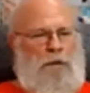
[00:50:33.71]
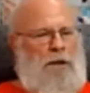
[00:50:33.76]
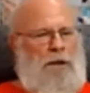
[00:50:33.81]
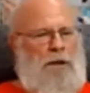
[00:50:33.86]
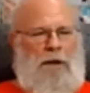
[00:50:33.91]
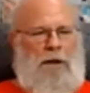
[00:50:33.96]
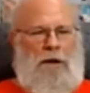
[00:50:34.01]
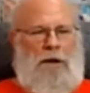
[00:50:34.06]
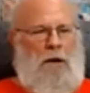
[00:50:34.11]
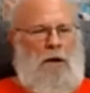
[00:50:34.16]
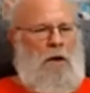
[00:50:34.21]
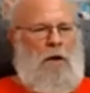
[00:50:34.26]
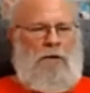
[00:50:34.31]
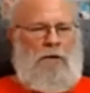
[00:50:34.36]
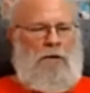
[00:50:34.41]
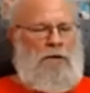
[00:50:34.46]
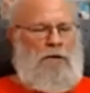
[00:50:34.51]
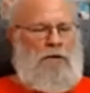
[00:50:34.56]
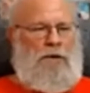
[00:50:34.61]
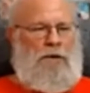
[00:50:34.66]
I mean, Mead
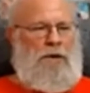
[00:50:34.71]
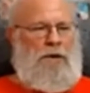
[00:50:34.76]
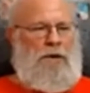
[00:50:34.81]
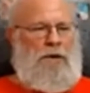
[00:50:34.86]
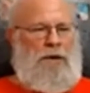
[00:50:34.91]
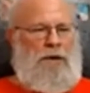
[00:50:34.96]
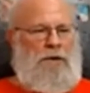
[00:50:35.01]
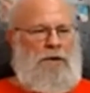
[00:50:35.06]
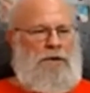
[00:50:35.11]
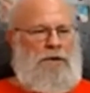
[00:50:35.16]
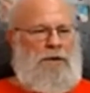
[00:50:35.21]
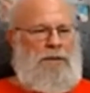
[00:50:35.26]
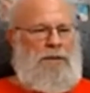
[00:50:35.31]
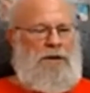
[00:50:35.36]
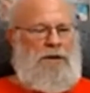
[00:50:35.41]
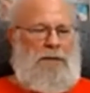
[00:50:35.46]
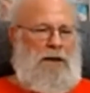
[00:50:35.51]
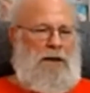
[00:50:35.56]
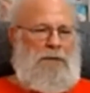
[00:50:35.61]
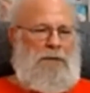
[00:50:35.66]
Breeze is the
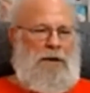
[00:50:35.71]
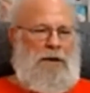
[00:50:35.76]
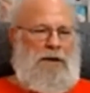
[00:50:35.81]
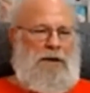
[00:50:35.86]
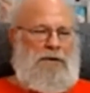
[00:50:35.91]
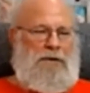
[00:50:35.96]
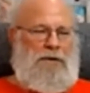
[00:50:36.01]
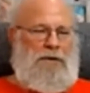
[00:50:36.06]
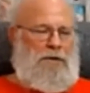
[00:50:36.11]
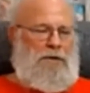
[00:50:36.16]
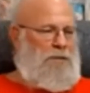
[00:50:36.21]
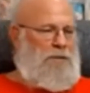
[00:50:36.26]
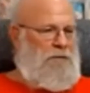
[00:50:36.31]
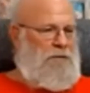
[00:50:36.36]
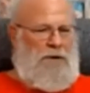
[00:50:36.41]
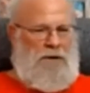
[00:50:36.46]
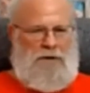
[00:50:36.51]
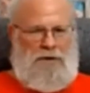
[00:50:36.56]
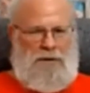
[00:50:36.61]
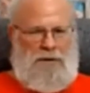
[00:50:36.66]
main character
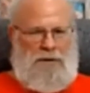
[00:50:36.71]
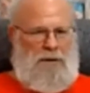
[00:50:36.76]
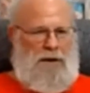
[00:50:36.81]
throughout.